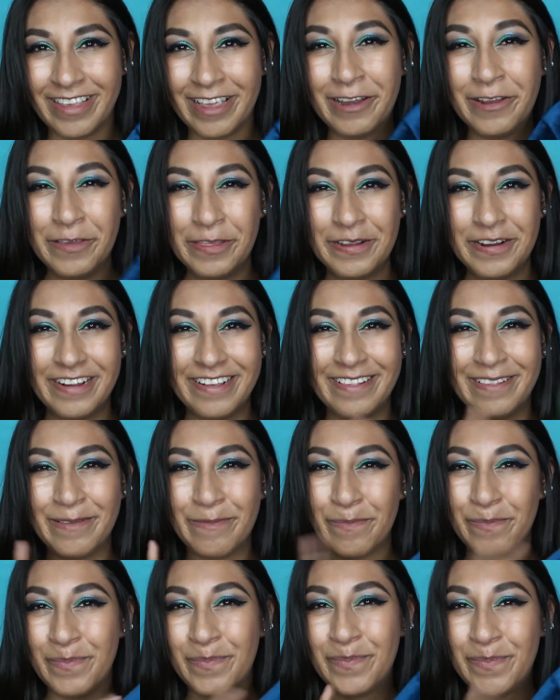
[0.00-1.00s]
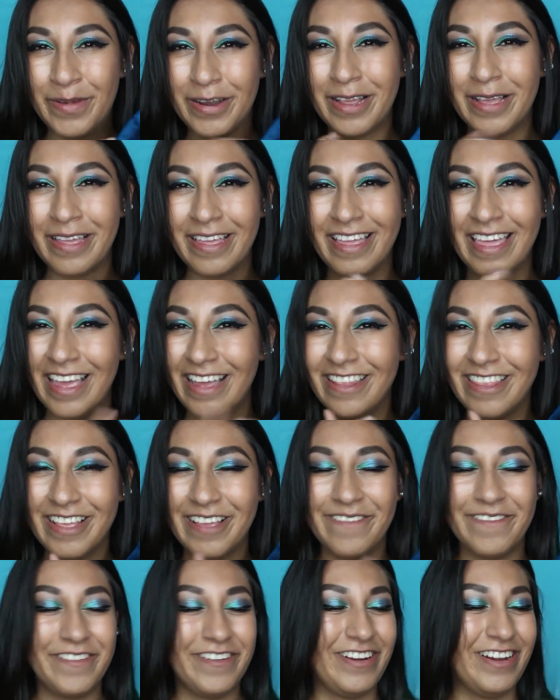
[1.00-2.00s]
I know there is, but I can't
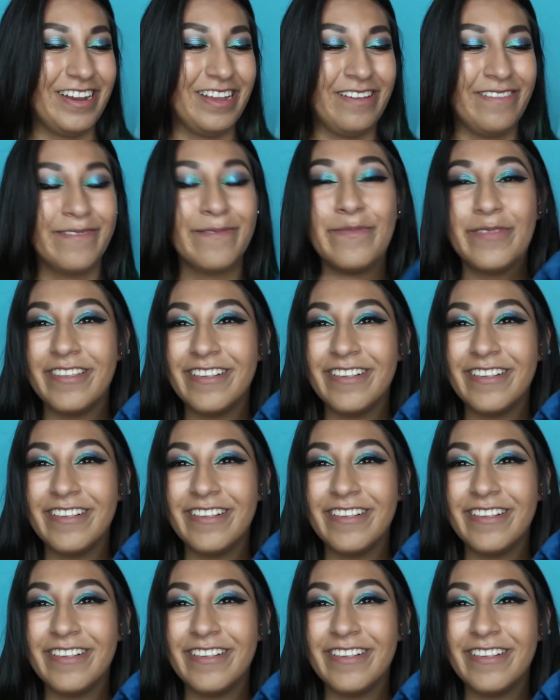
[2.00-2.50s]
think of it right now.